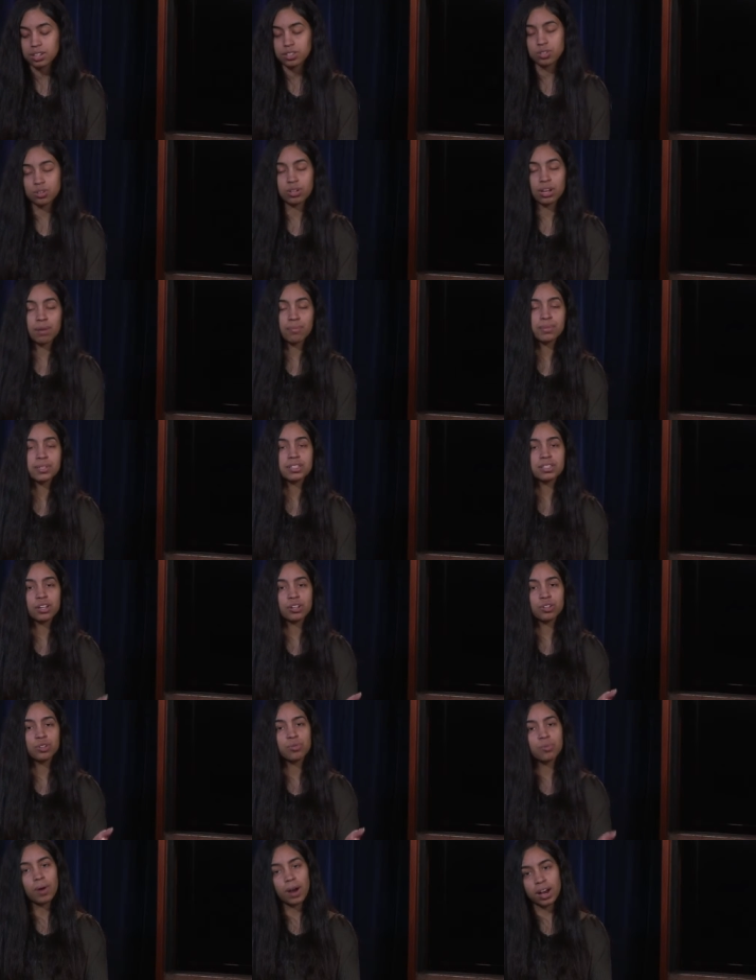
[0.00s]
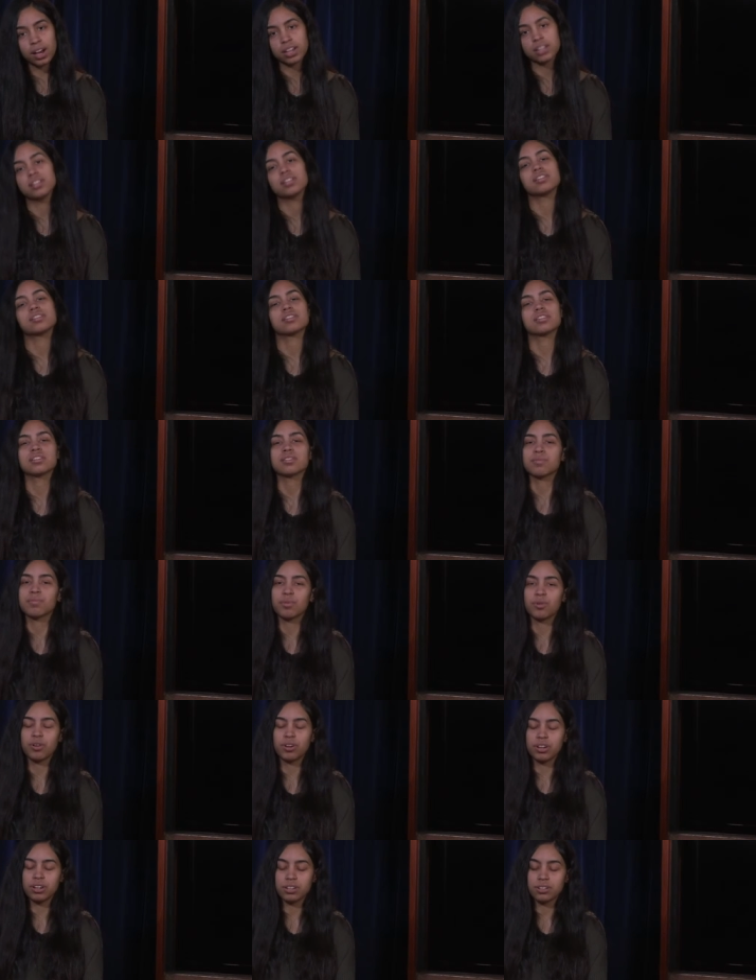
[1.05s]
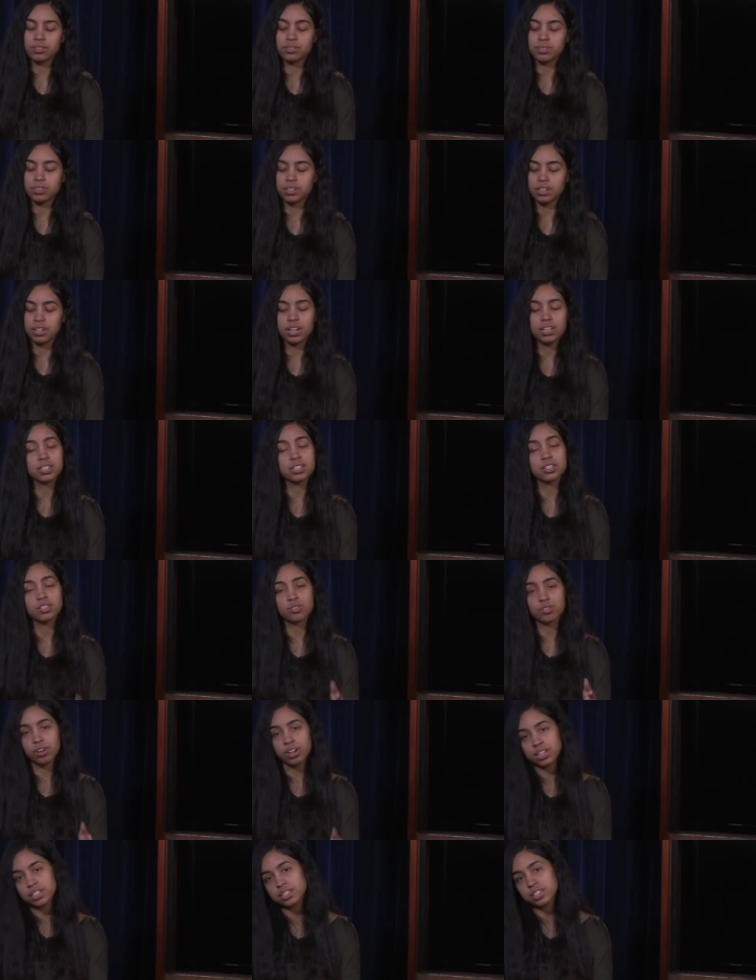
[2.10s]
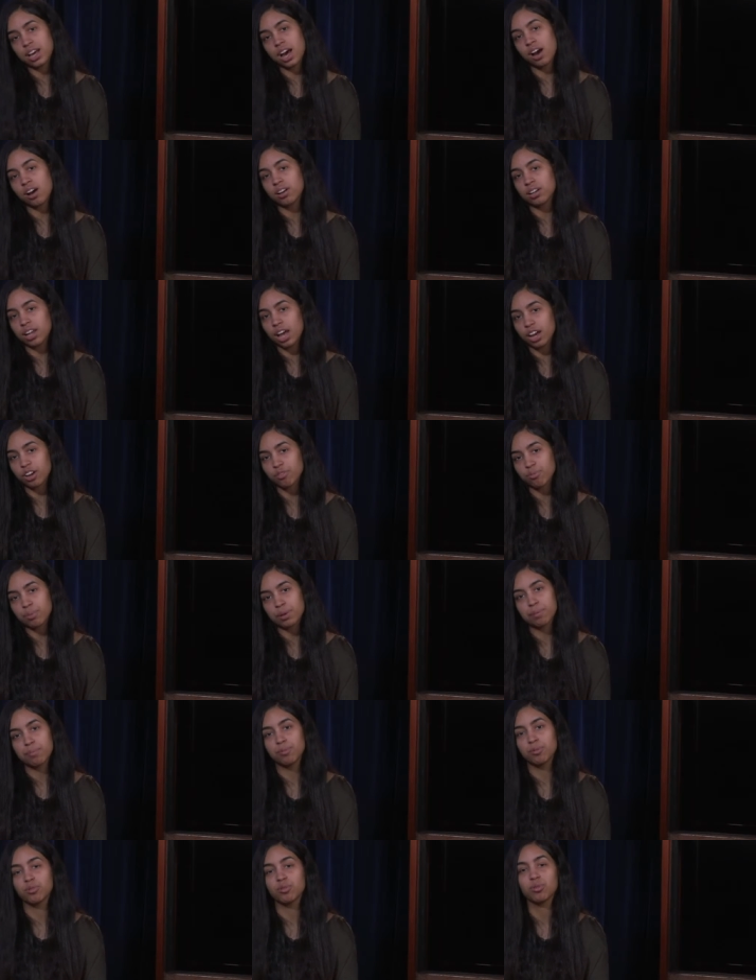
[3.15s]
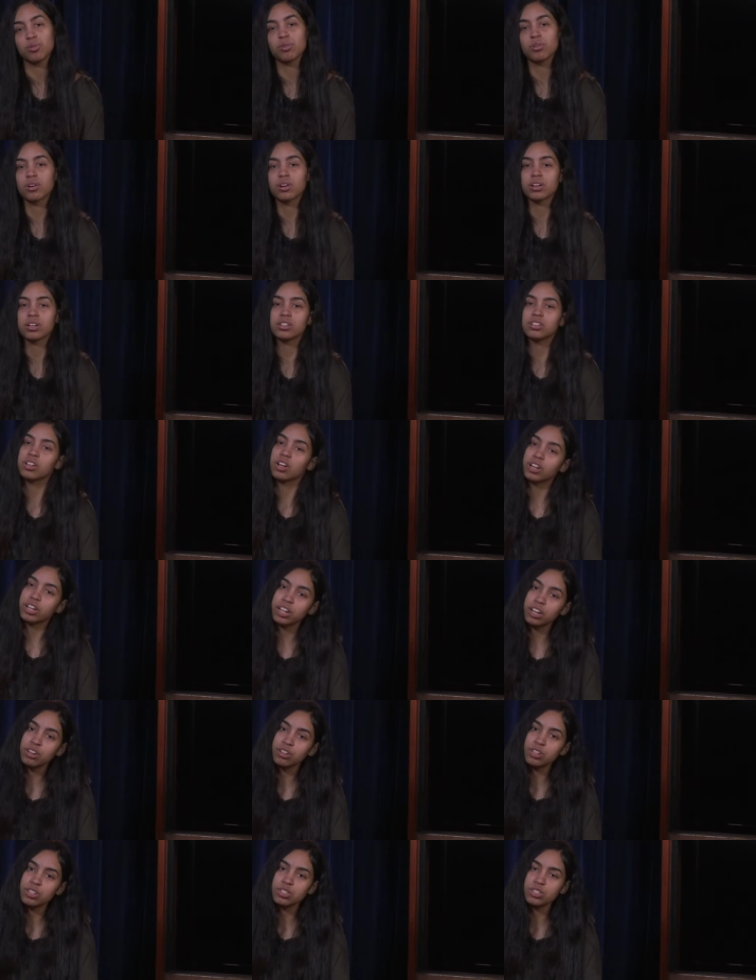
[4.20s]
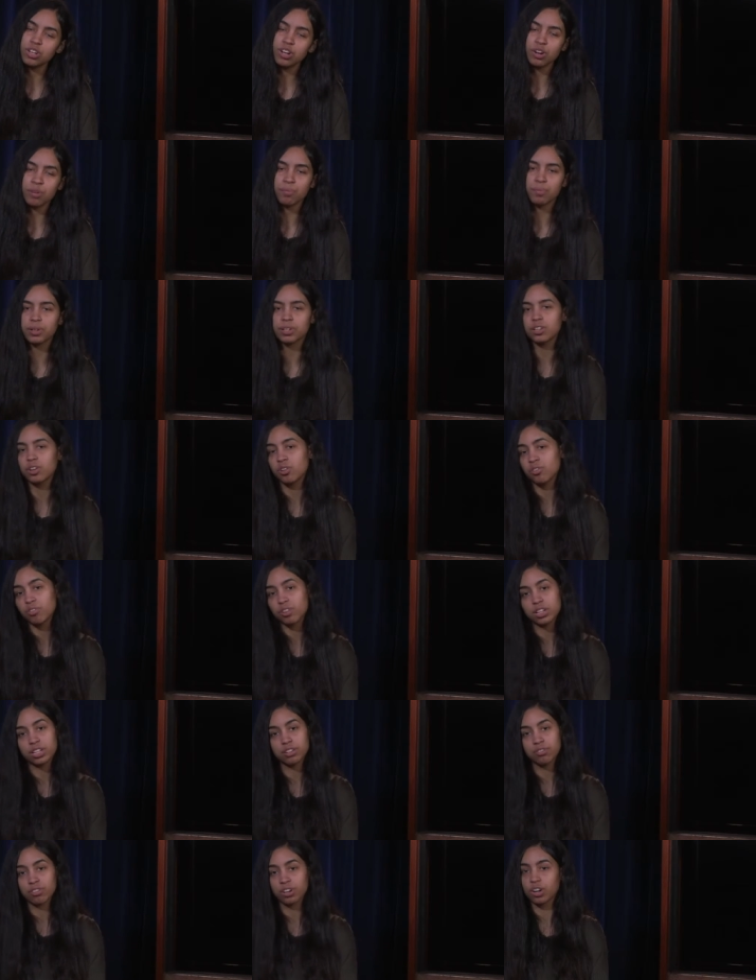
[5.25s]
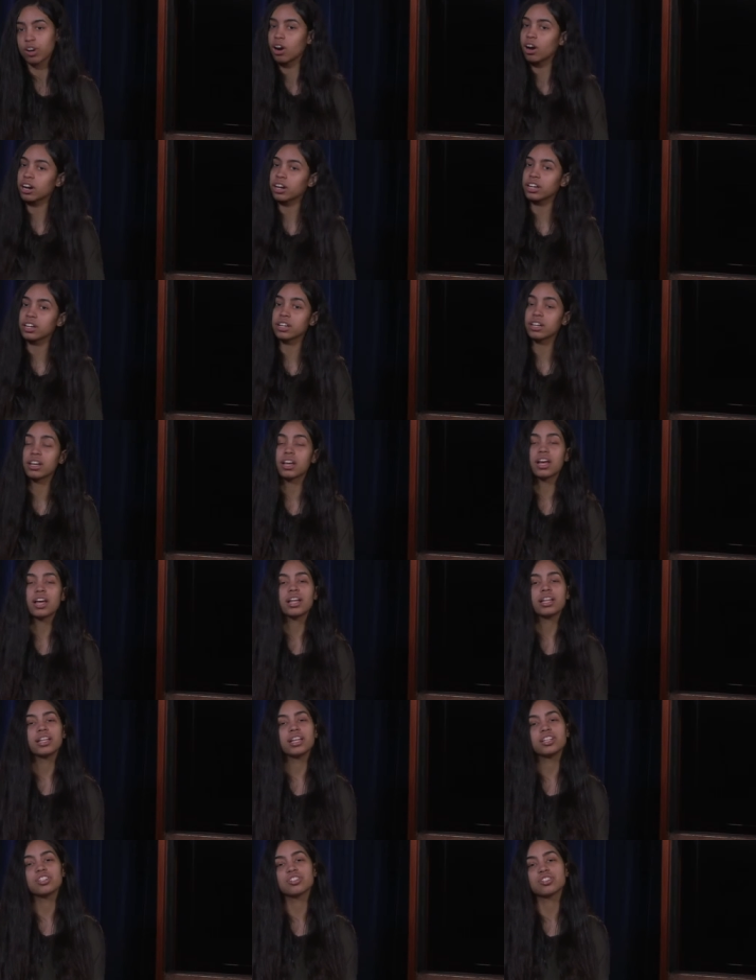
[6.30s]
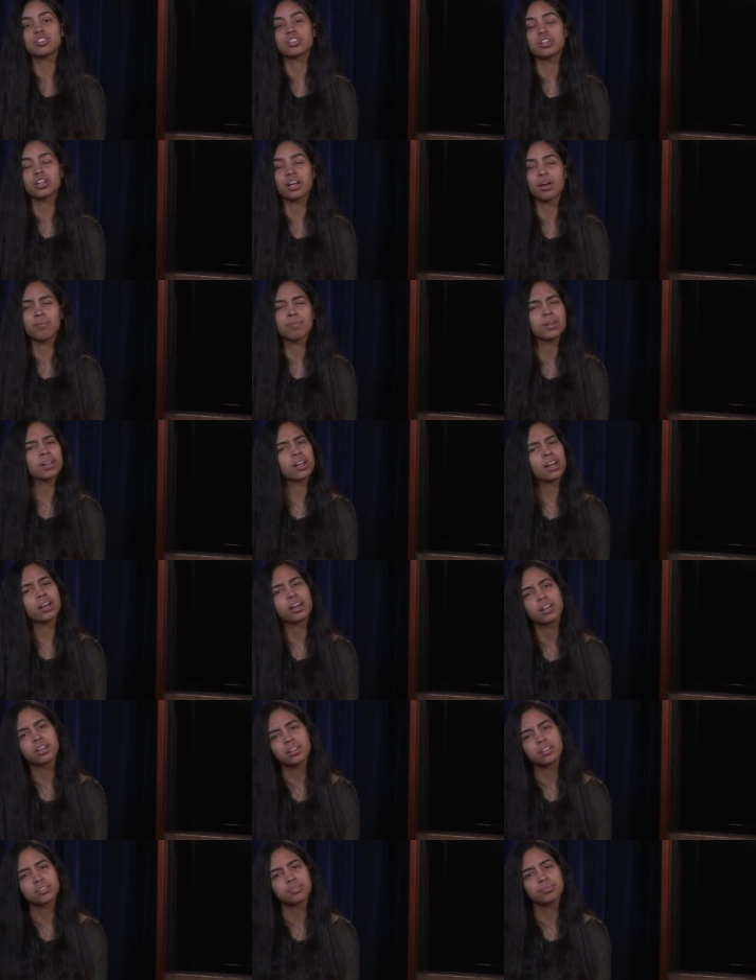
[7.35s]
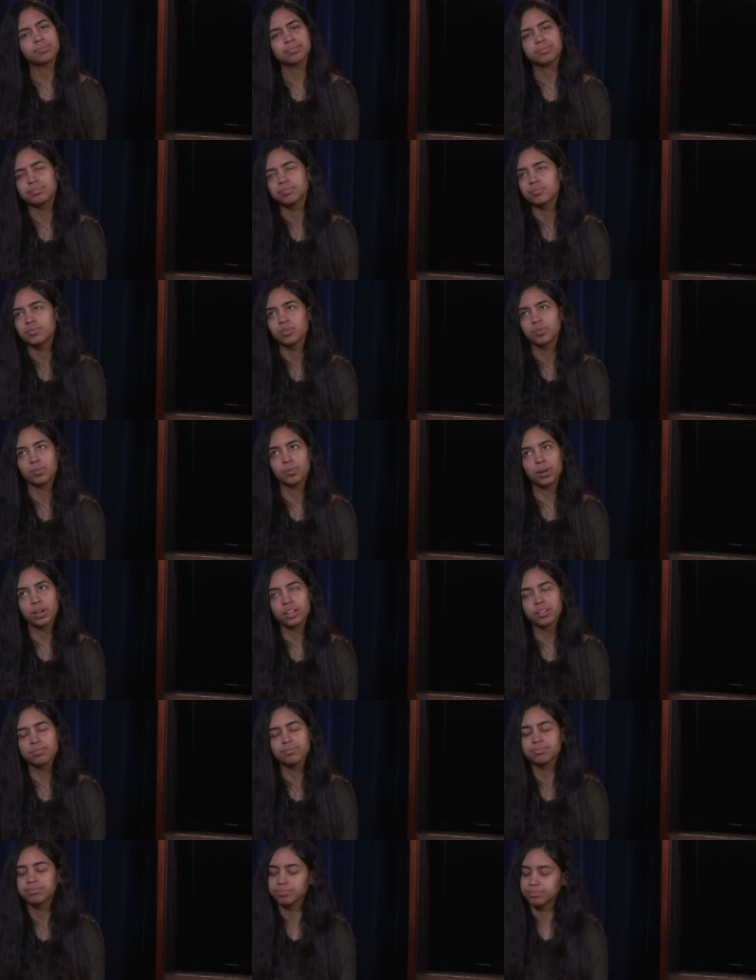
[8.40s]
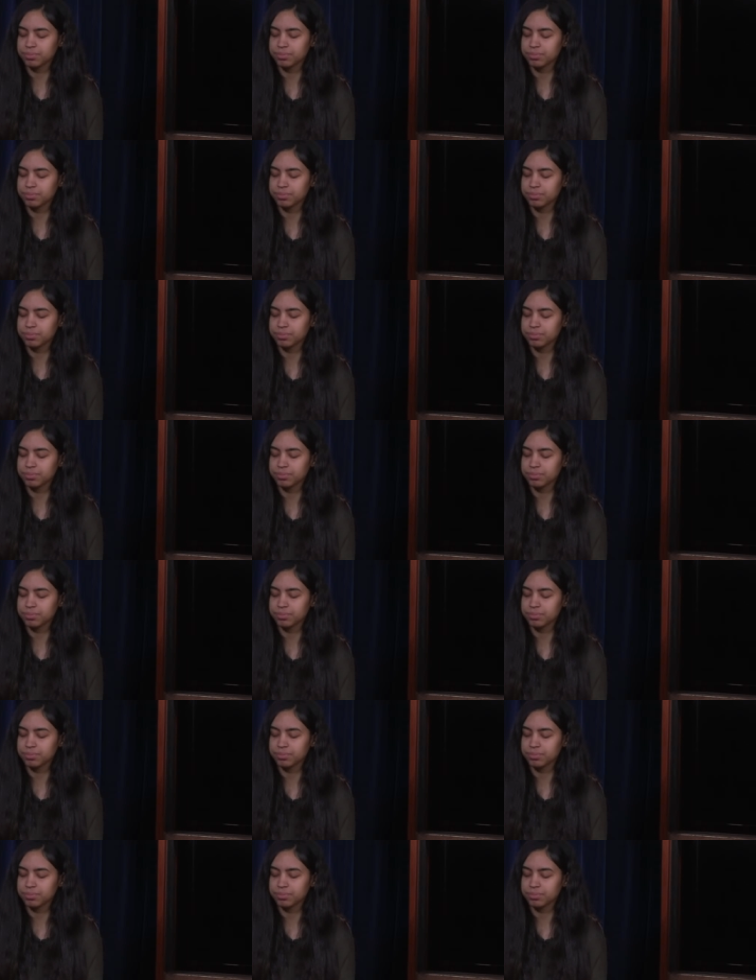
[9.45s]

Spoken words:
So let me tell you why this is important, because it's crazy how a lot of people hear the term but don't really regard it. They just look at me like, what?